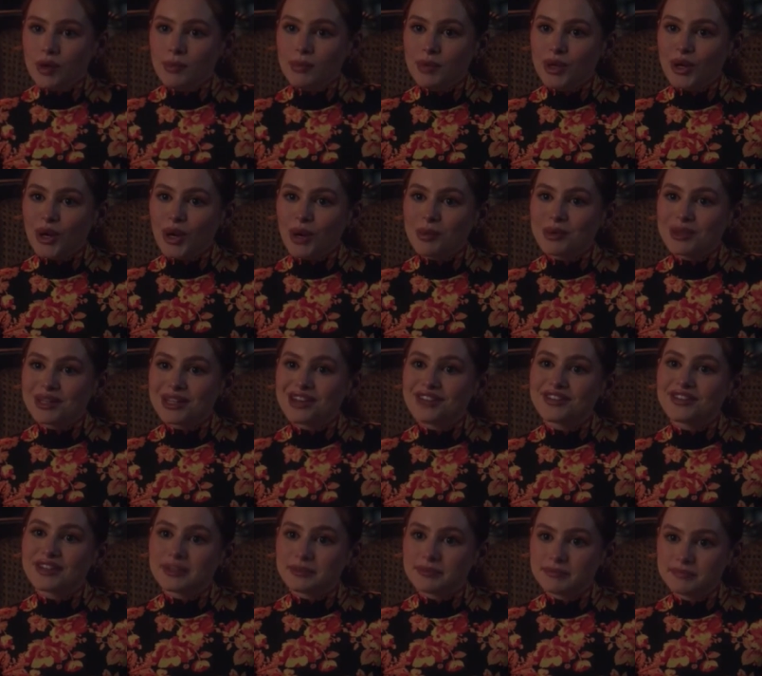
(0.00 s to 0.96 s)
would be her
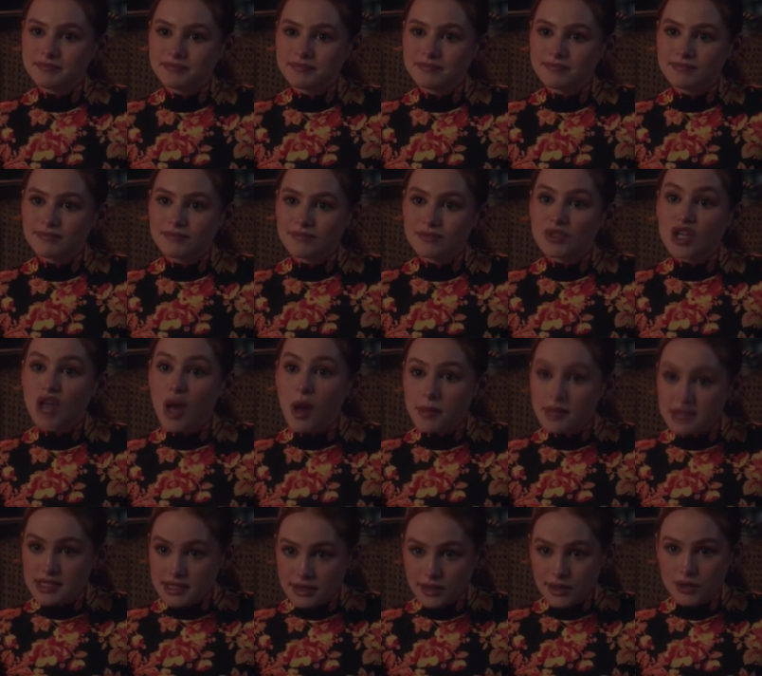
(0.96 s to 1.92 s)
beloved.
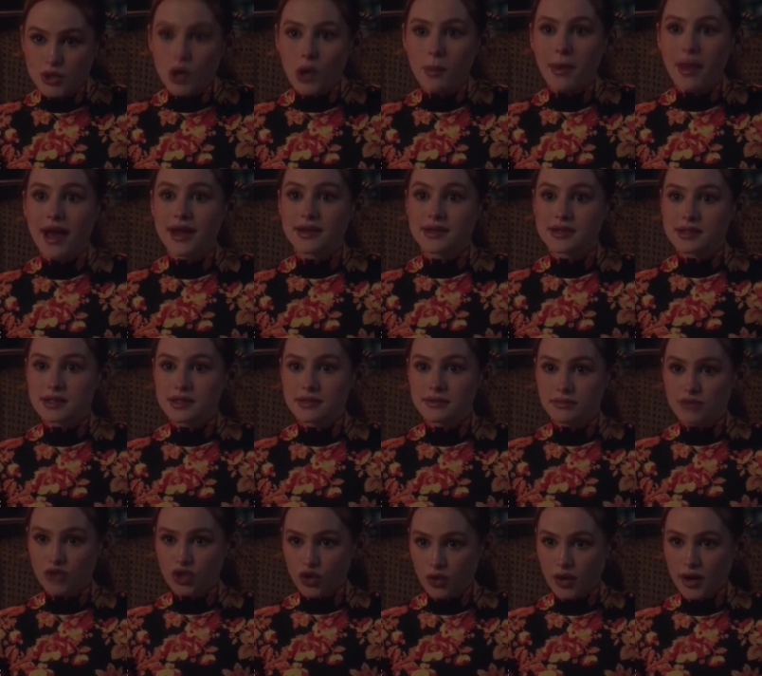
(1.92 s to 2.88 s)
Thomasina
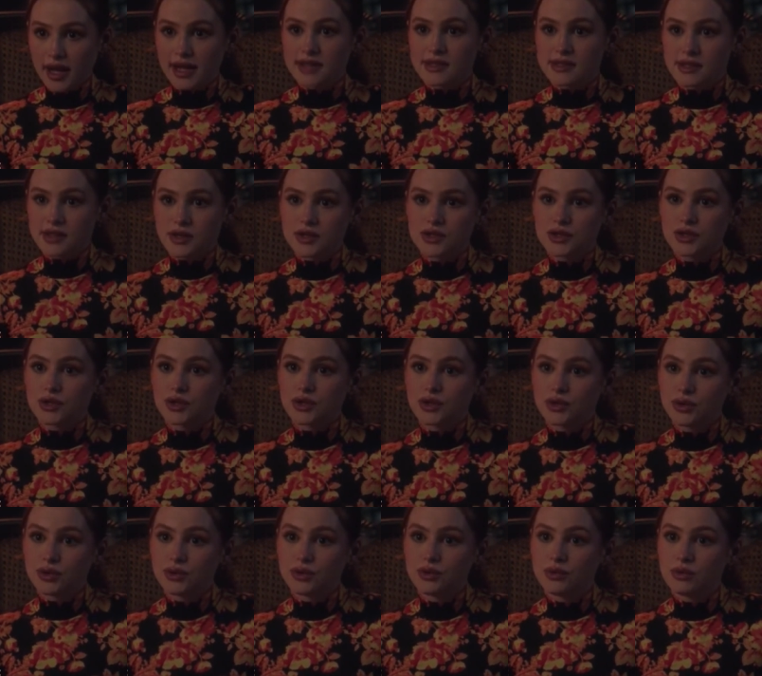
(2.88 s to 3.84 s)
Topaz, your
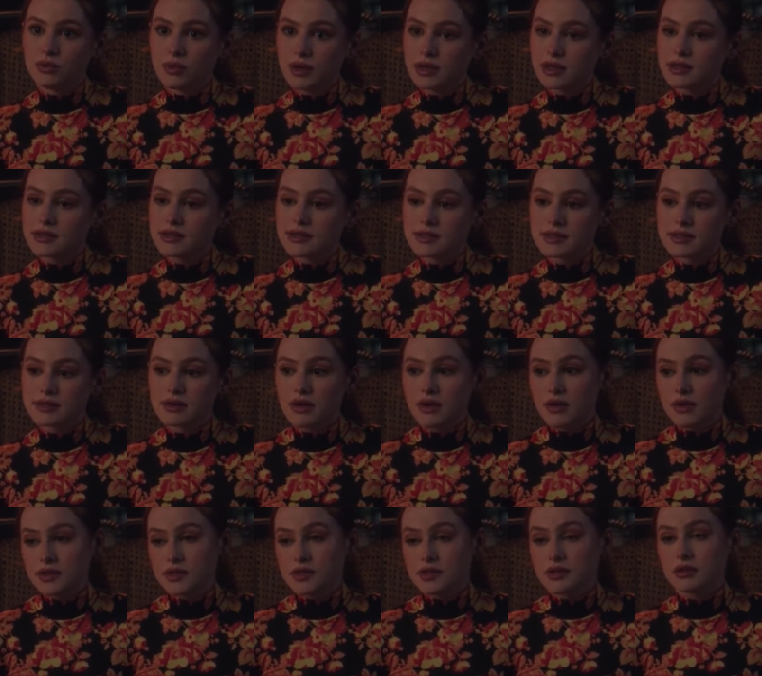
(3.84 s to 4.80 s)
ancestor who was
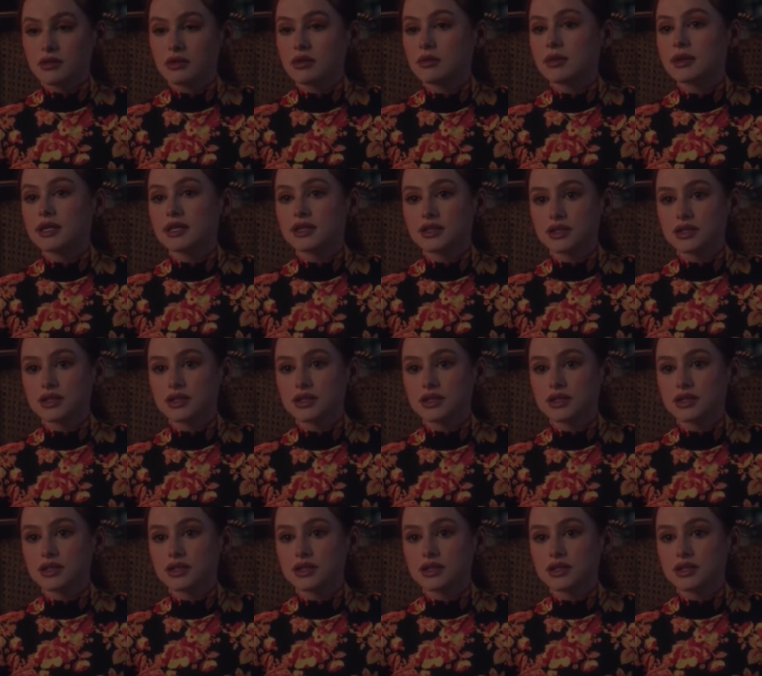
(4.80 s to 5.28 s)
also a